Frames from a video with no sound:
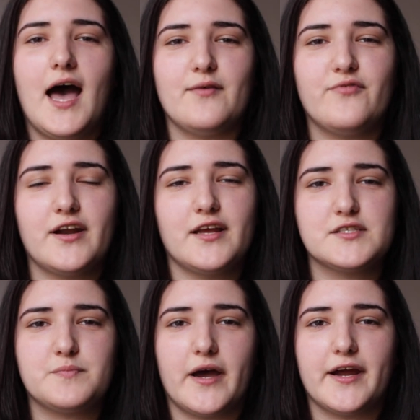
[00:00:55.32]
I'm very
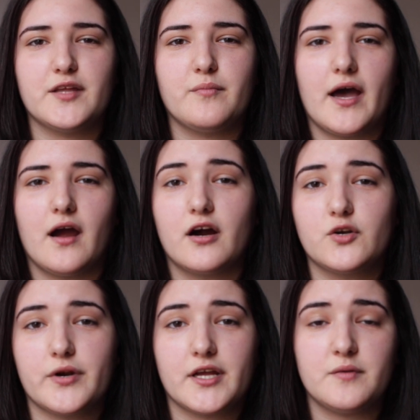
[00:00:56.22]
inspired by
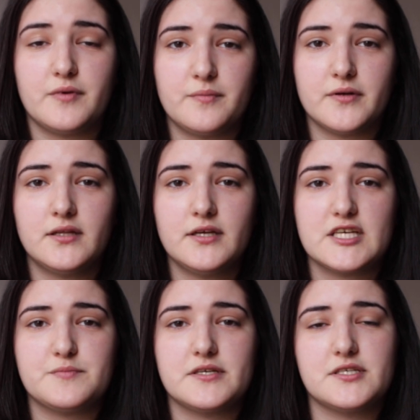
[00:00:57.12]
hardworking people,
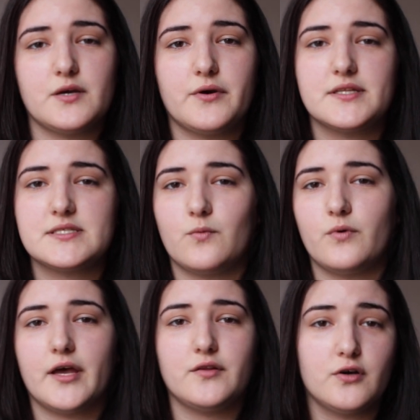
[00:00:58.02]
especially when it's
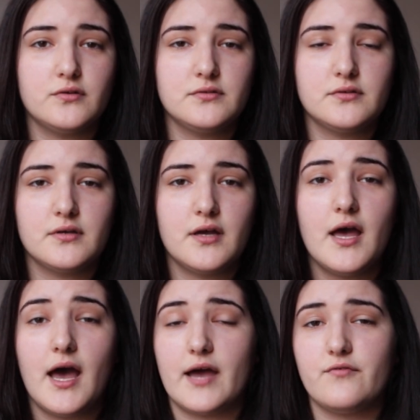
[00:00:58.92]
someone I know.
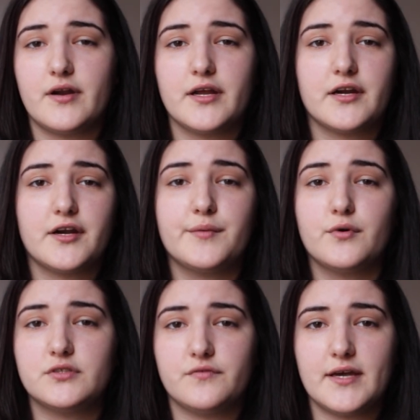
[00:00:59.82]
I'm very career
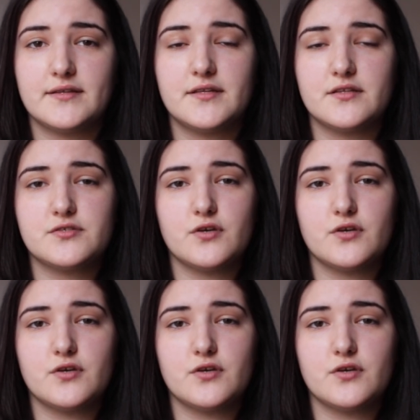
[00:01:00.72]
motivated, and